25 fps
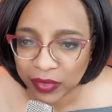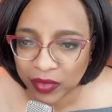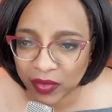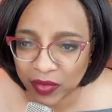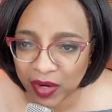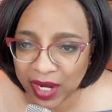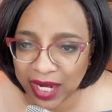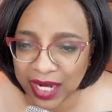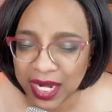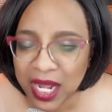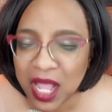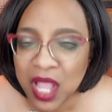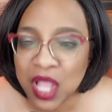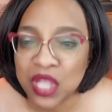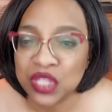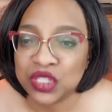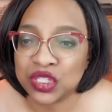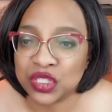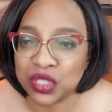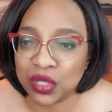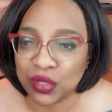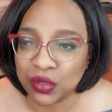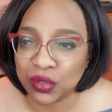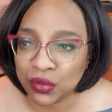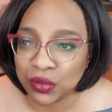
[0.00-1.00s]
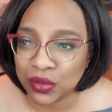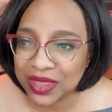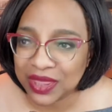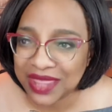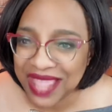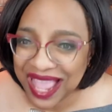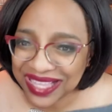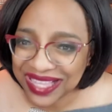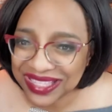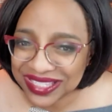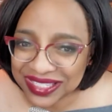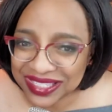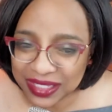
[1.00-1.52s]
All right. So
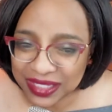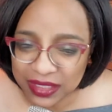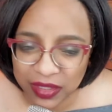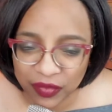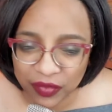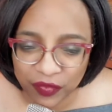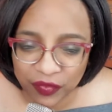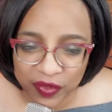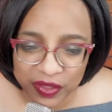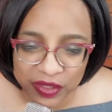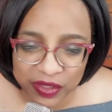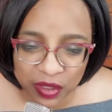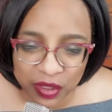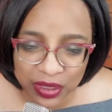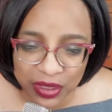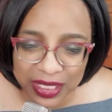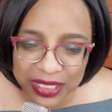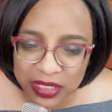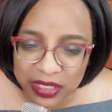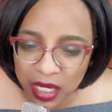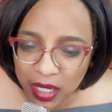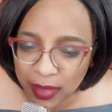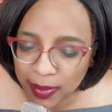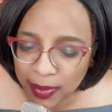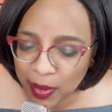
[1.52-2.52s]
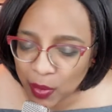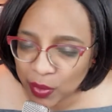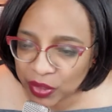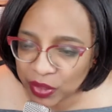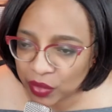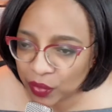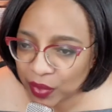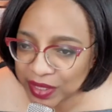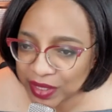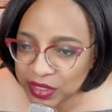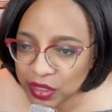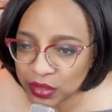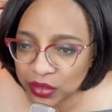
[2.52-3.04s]
that's the difference. So let's talk about what
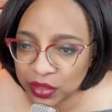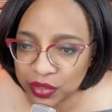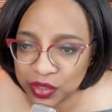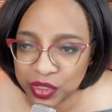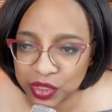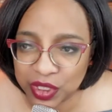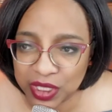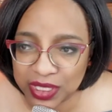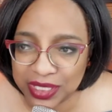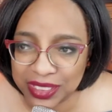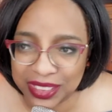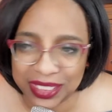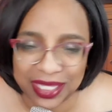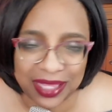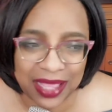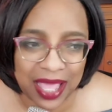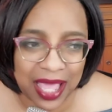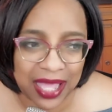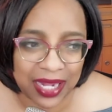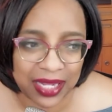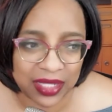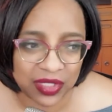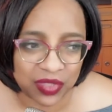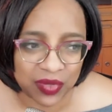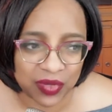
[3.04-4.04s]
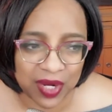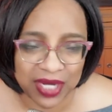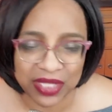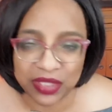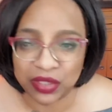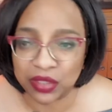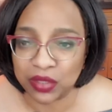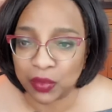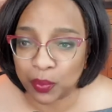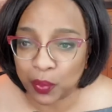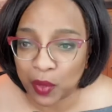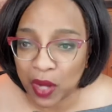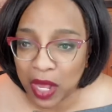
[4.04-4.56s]
the resolution to that is, right?
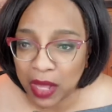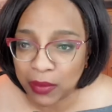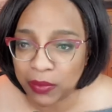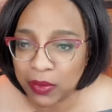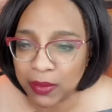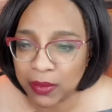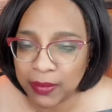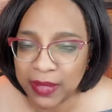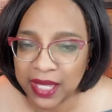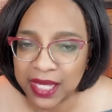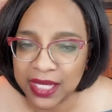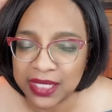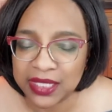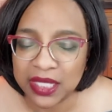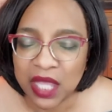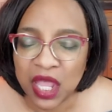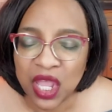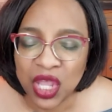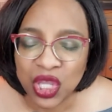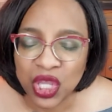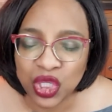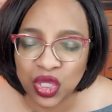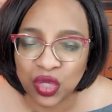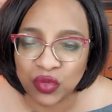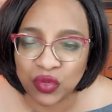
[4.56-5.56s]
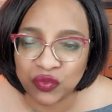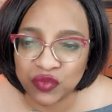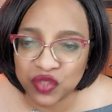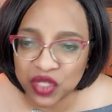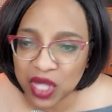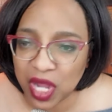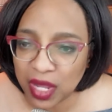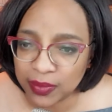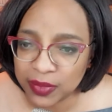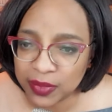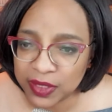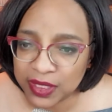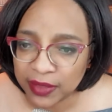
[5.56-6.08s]
So the problem is you've
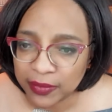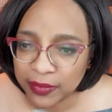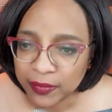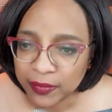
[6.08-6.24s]
jumped